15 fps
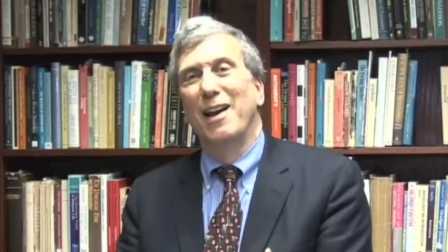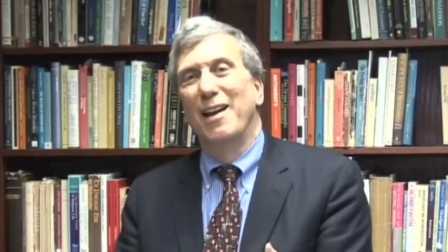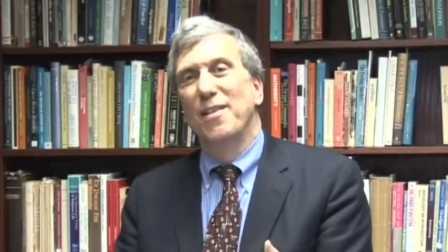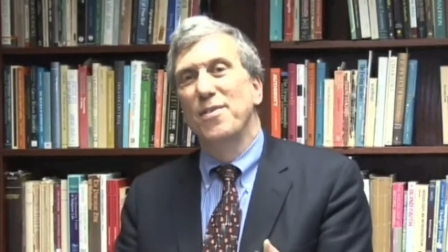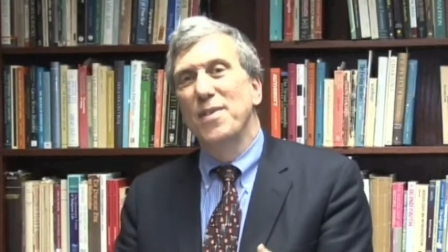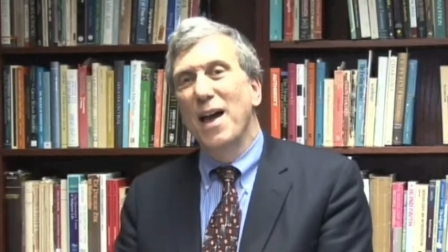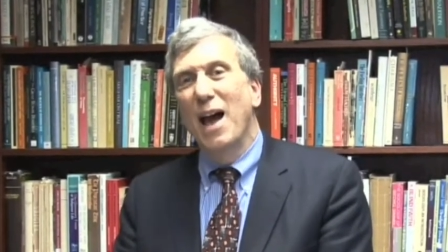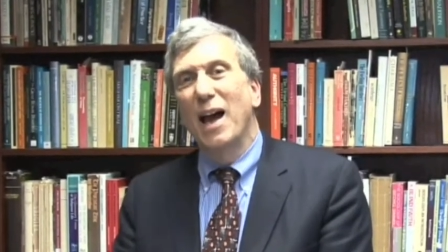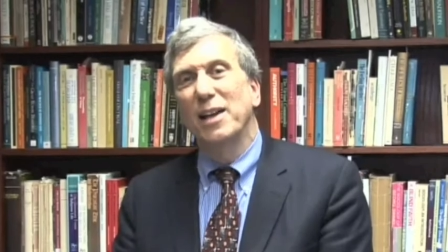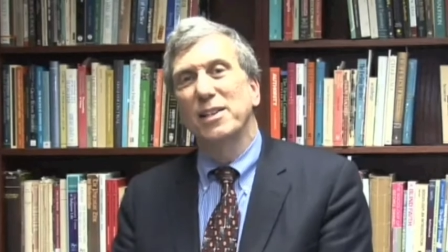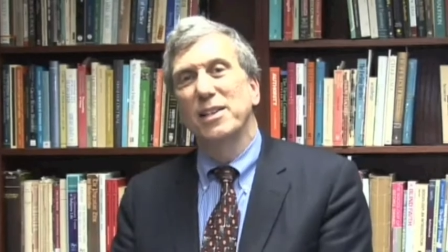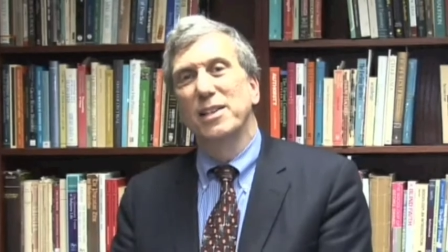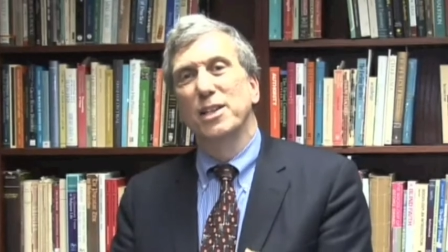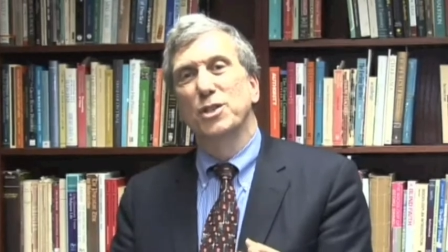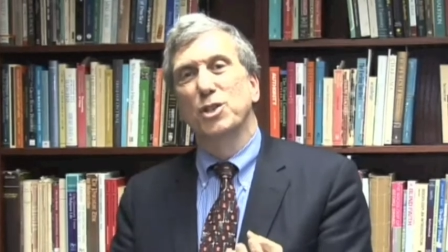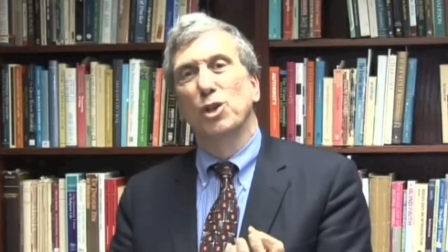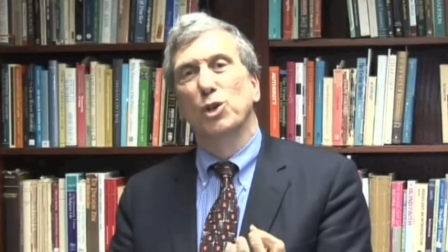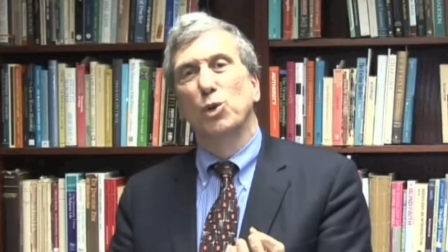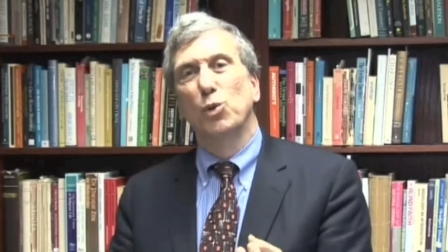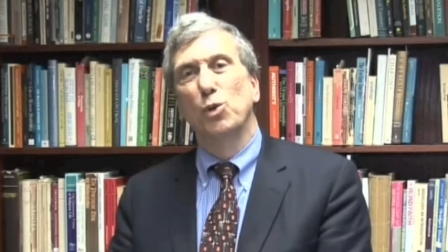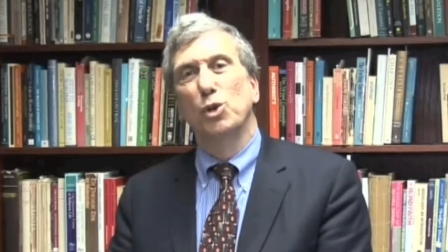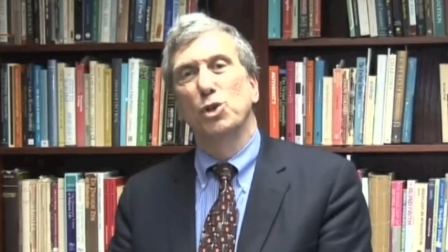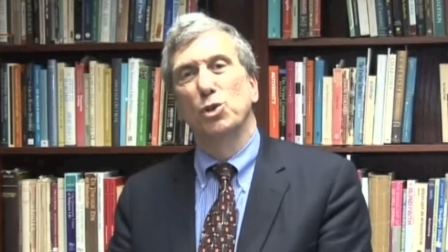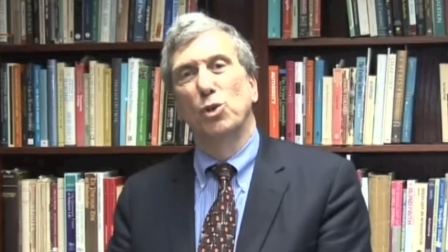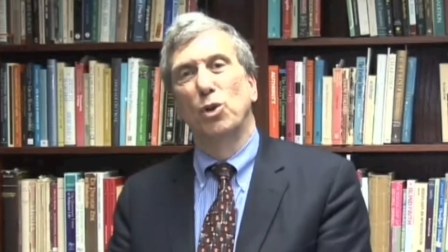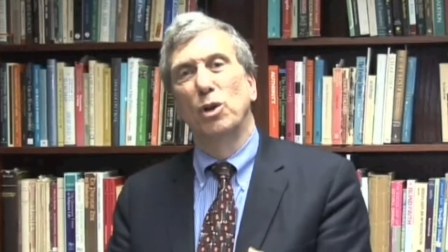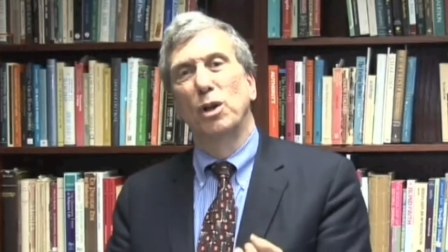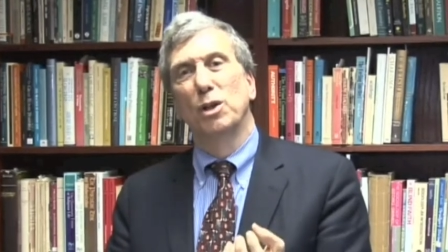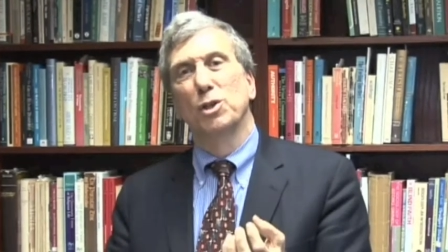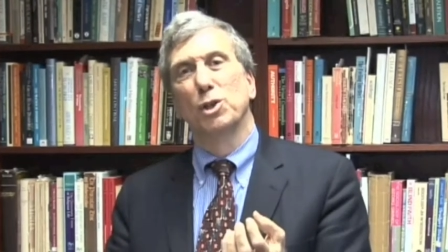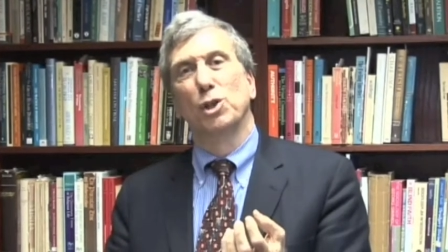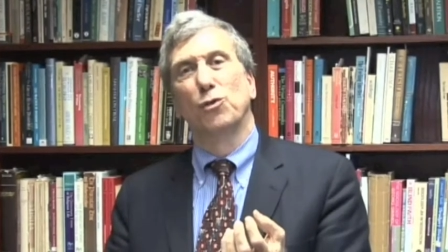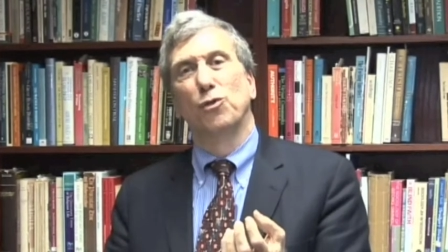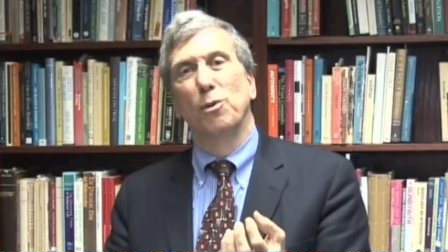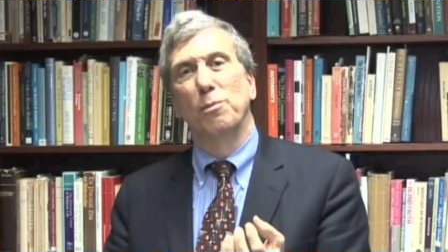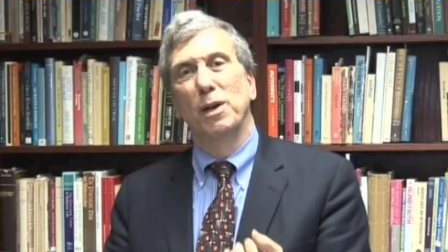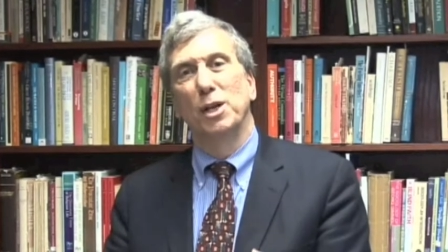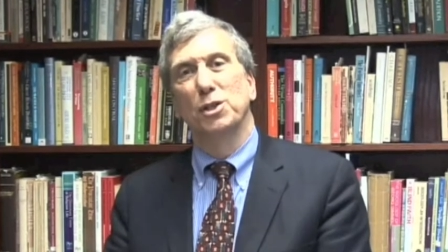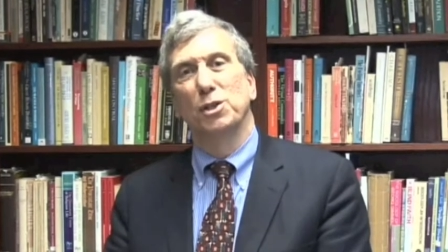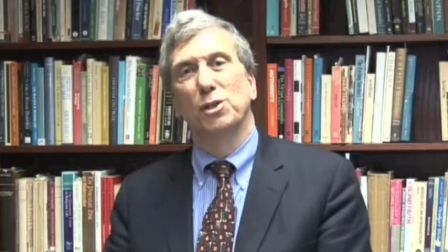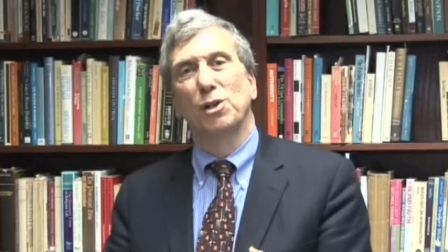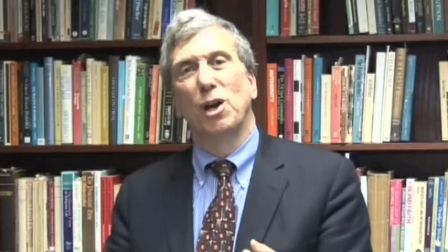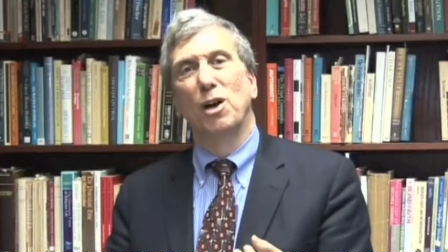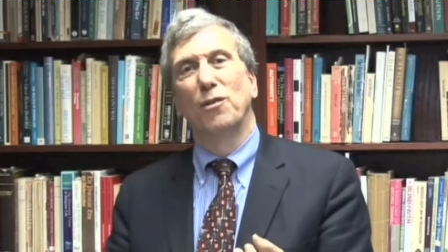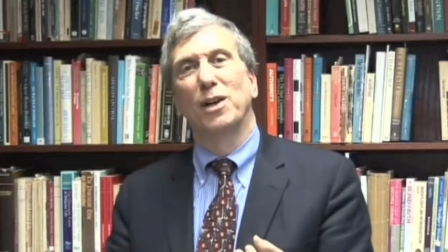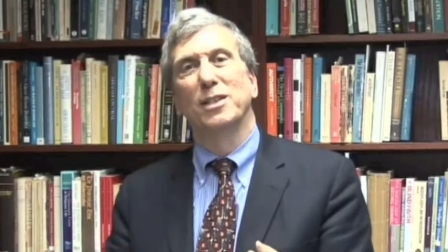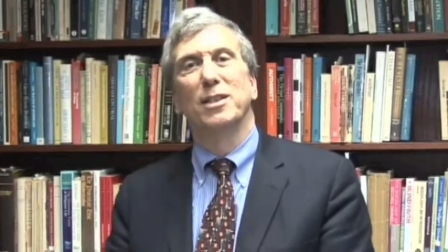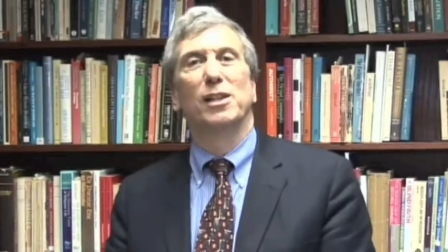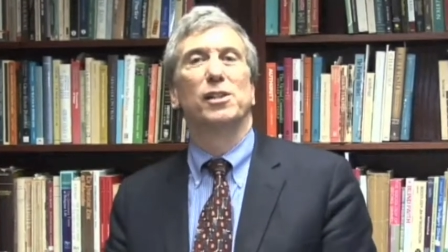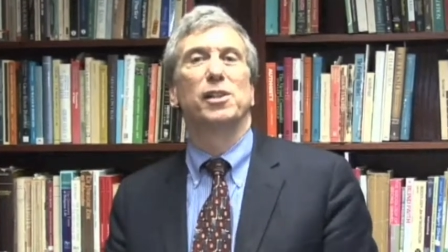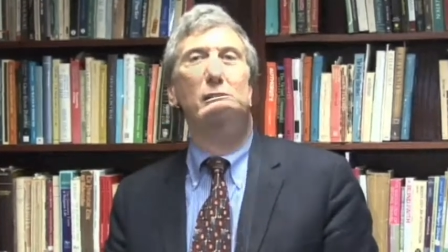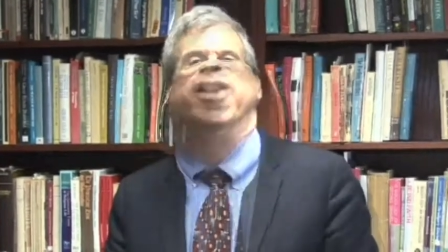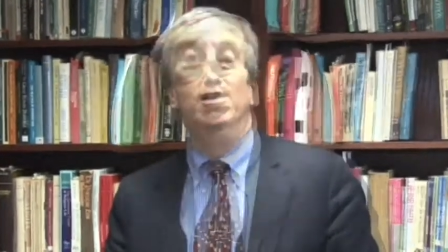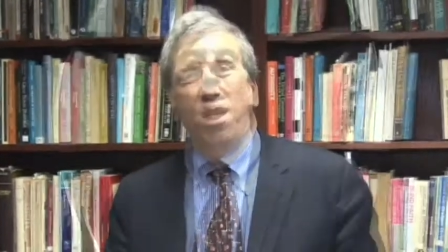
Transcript: That is crucial to the formation of identity.